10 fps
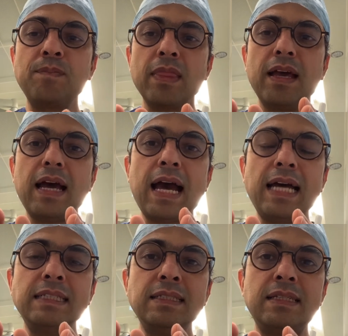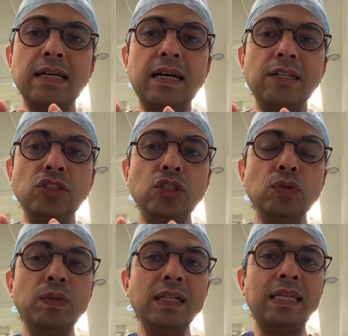And you
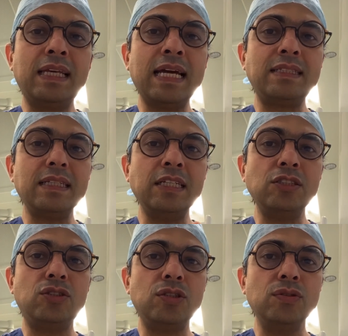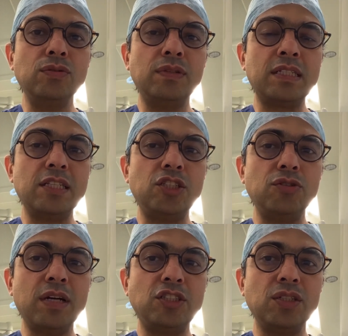will get into the
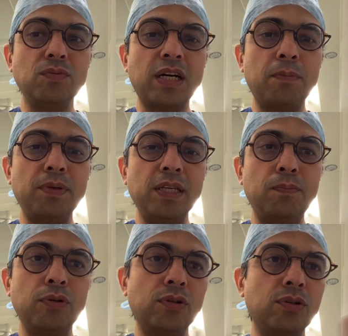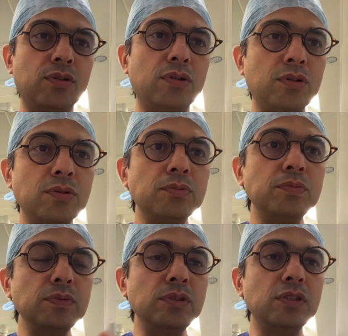situation where people,
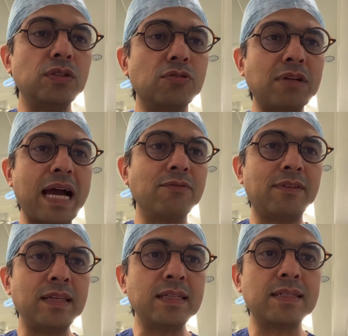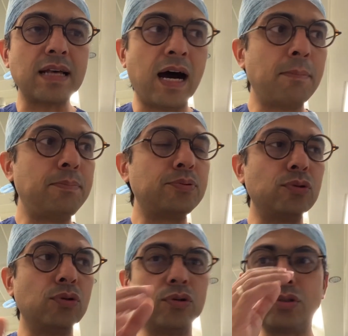round things up, or,